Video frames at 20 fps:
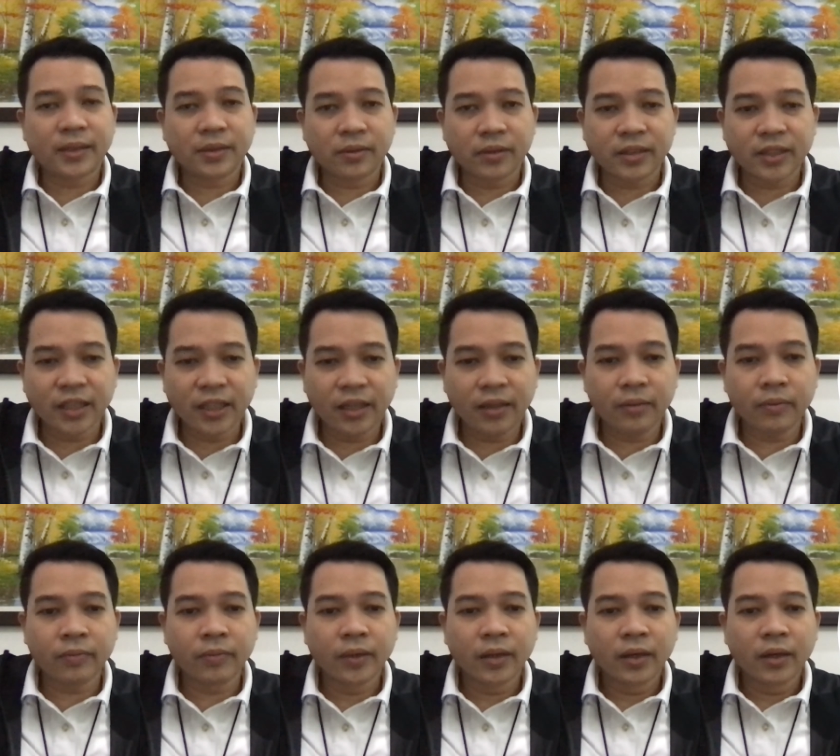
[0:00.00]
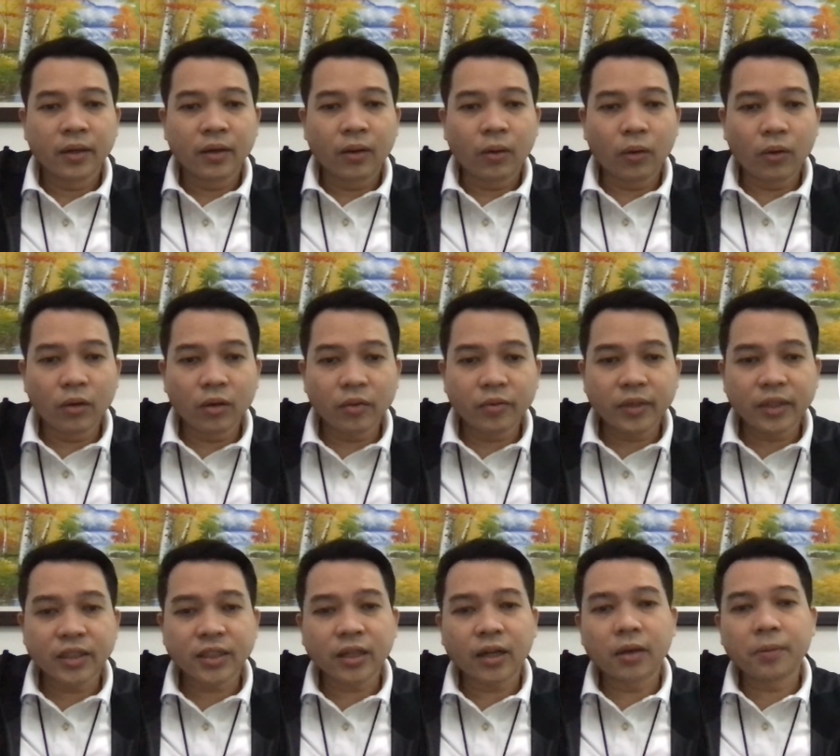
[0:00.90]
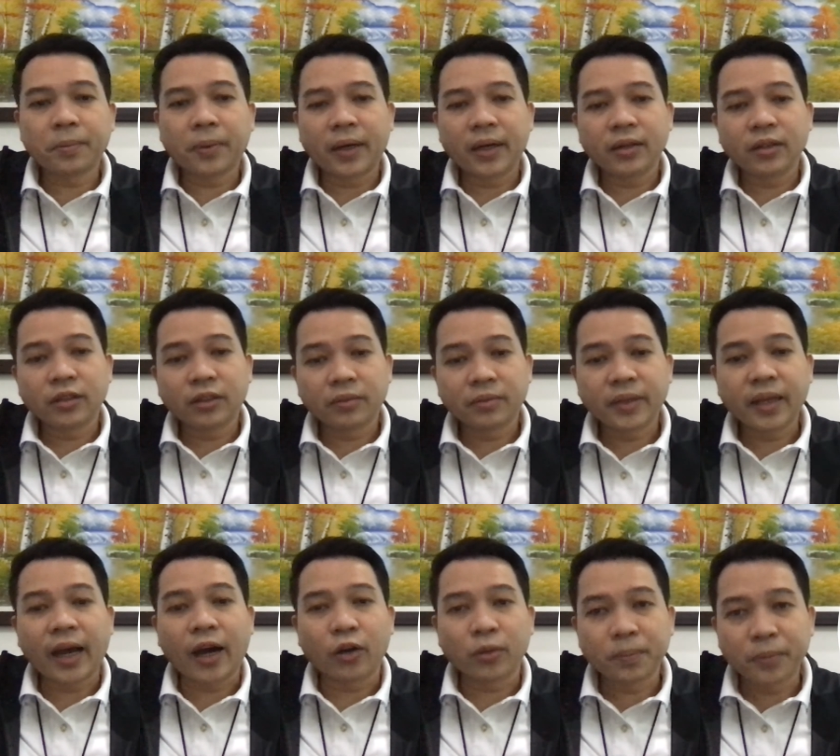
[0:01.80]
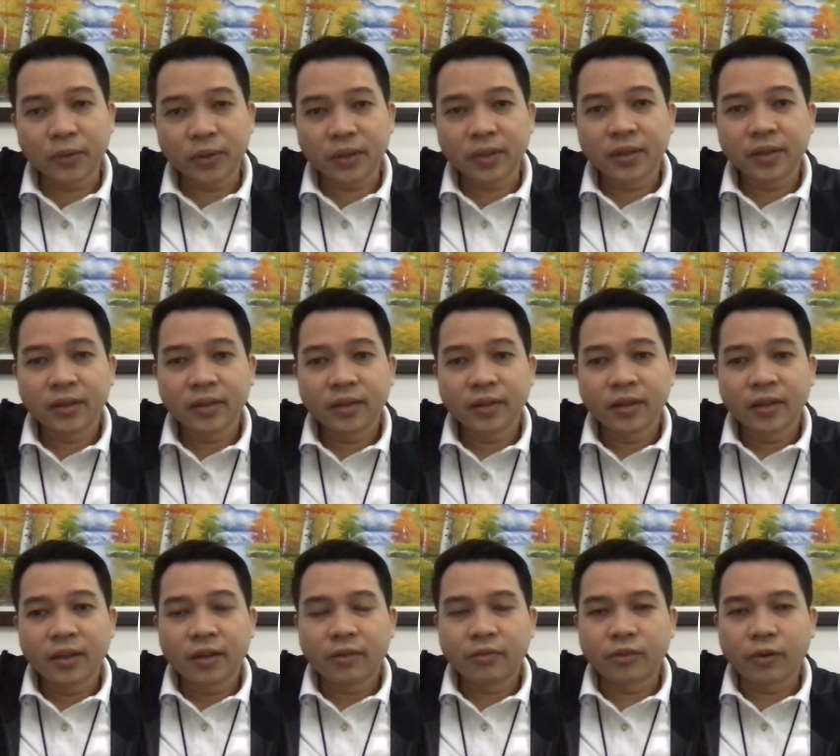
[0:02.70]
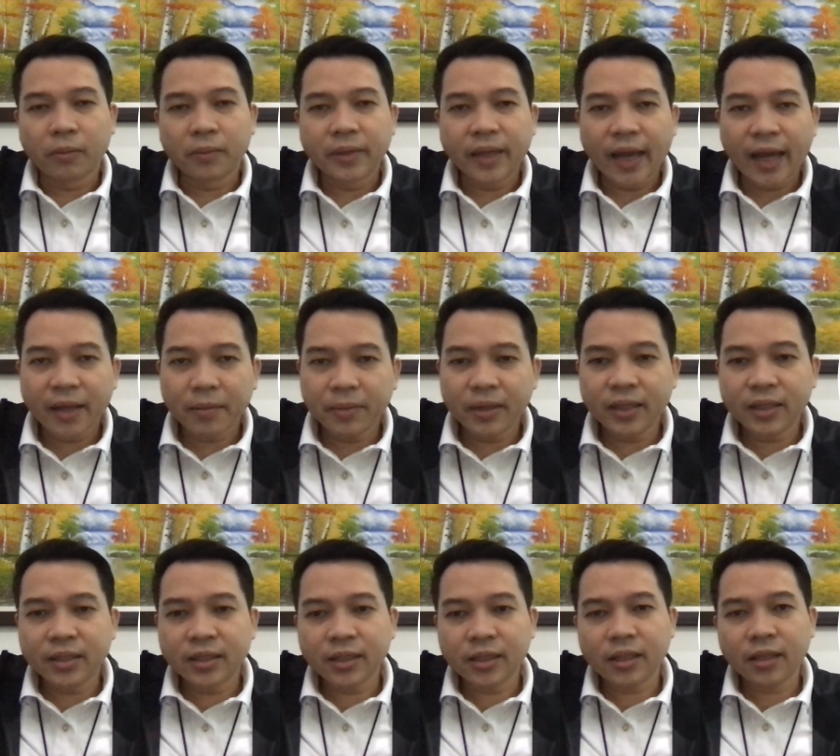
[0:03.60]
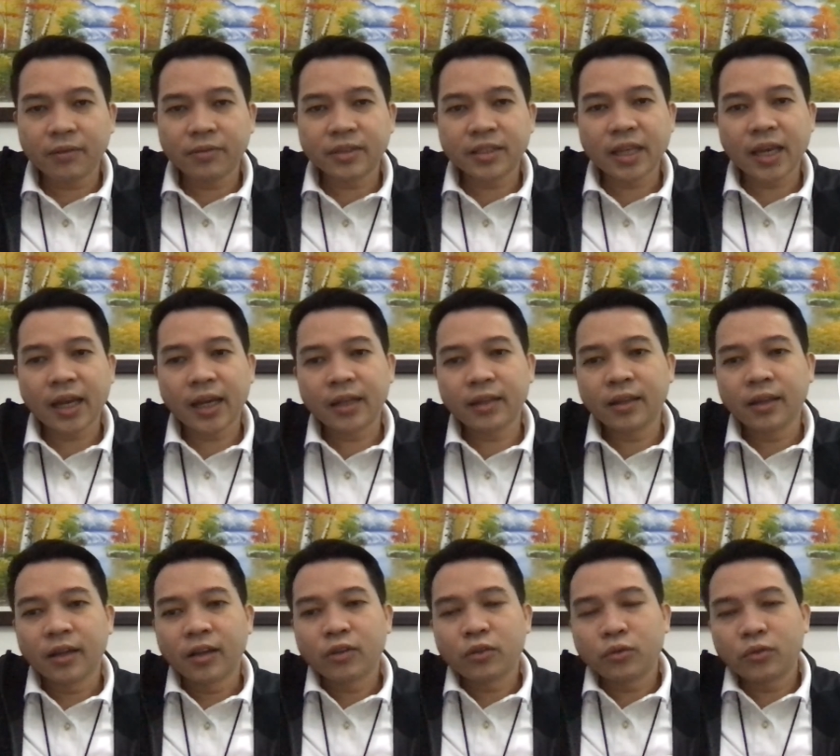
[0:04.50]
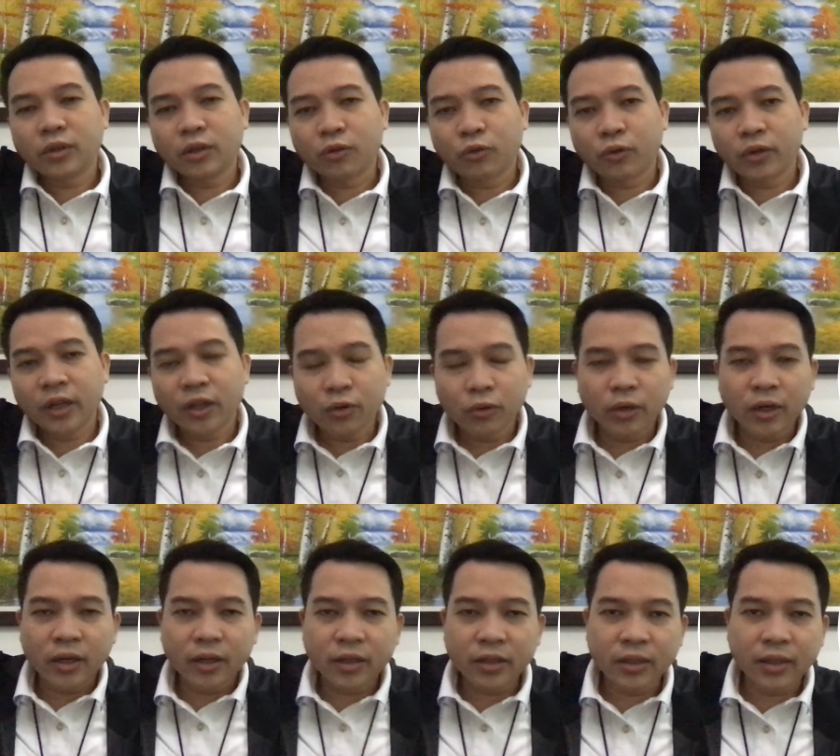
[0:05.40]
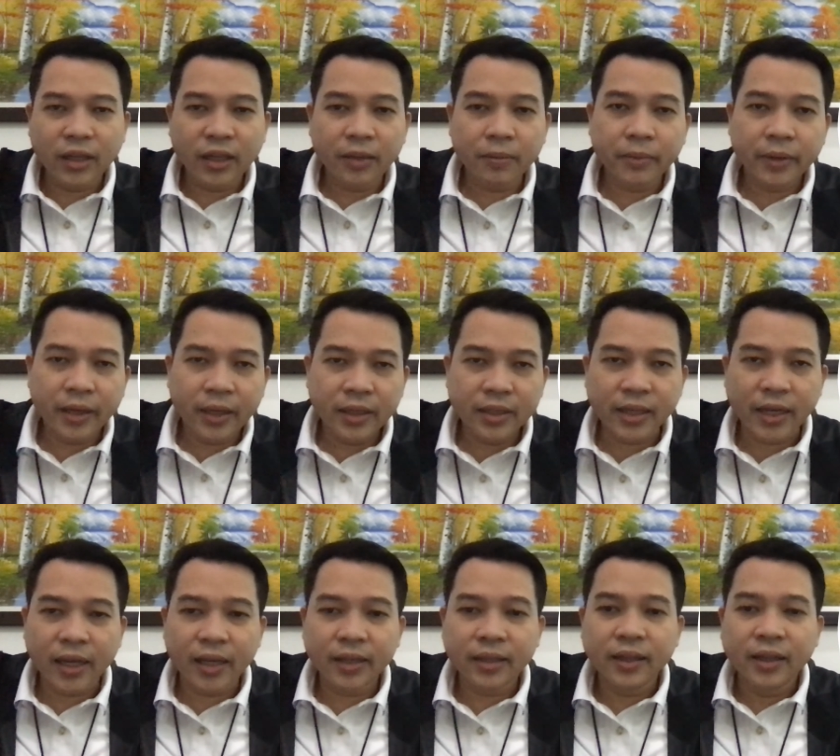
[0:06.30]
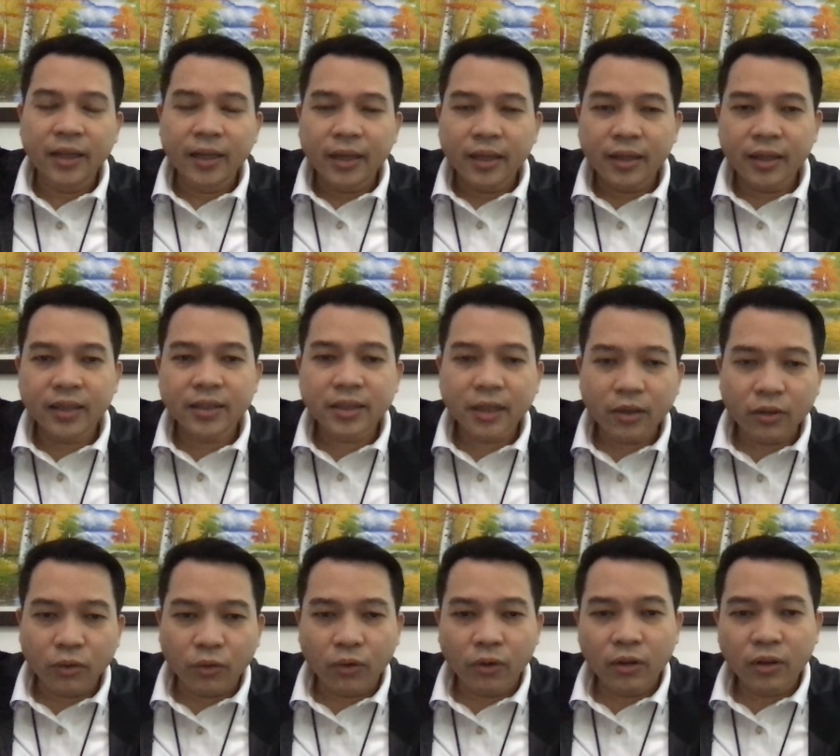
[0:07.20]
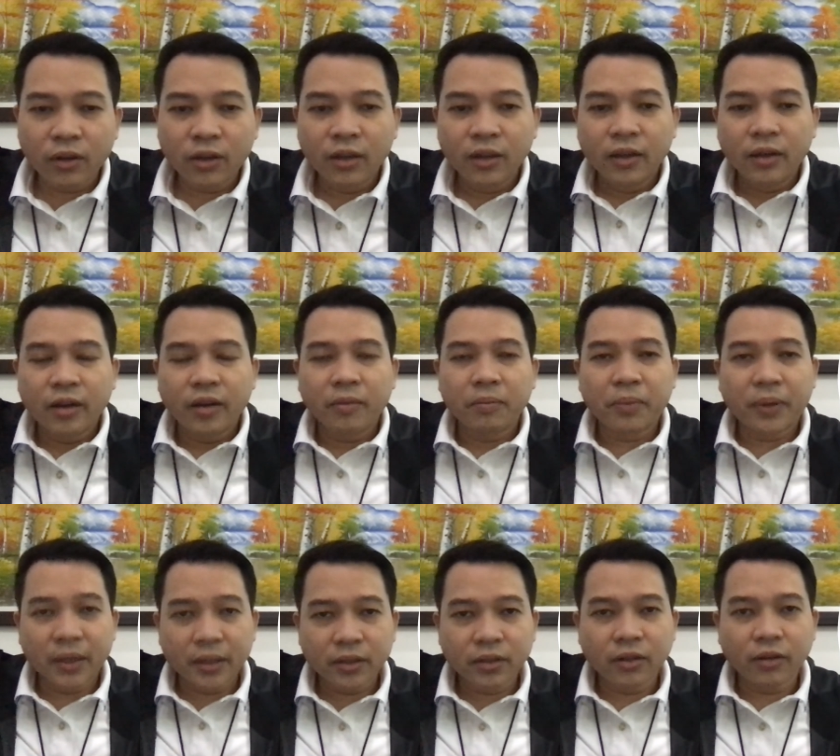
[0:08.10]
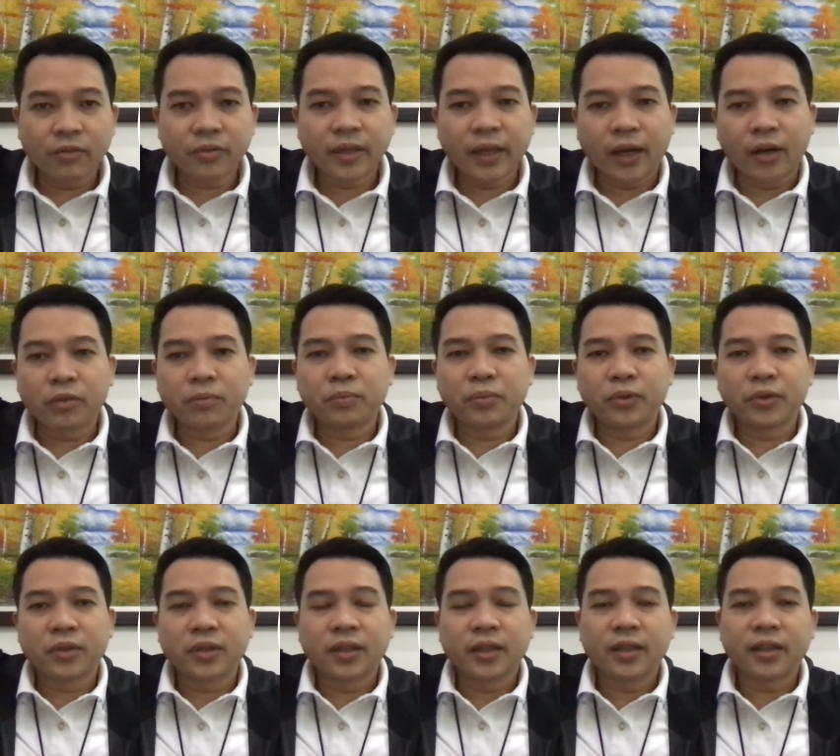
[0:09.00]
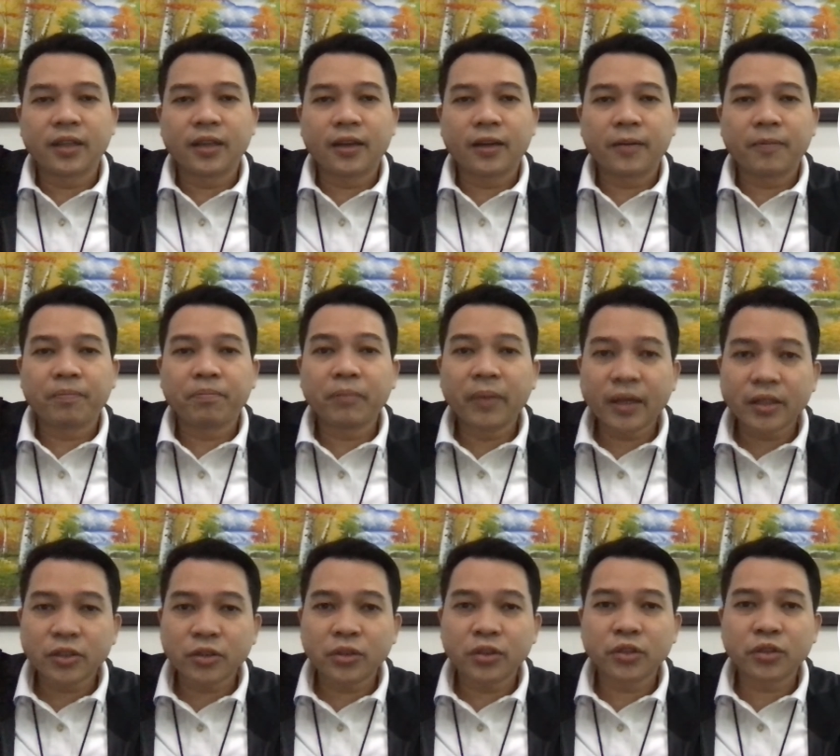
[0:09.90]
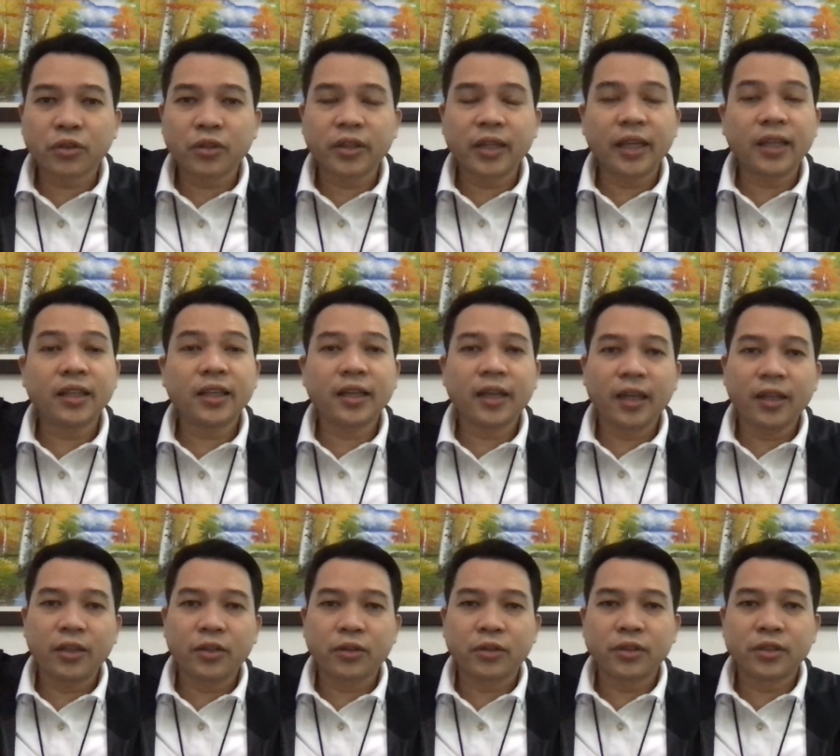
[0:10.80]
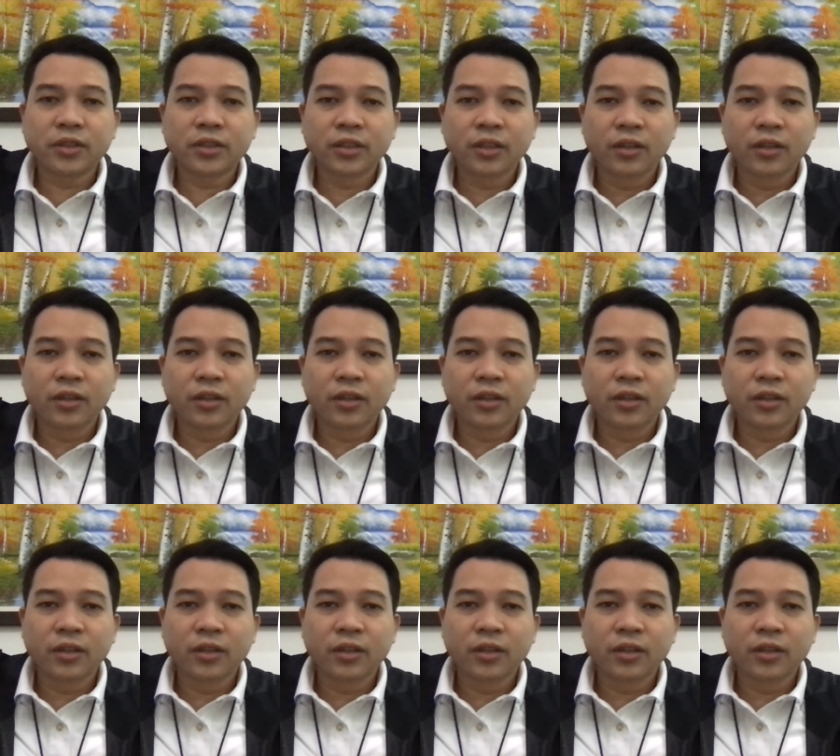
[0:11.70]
received. All of these are part of the output. From the administrative side to the curricular delivery side, these are all part of the output, the measures or the indicators,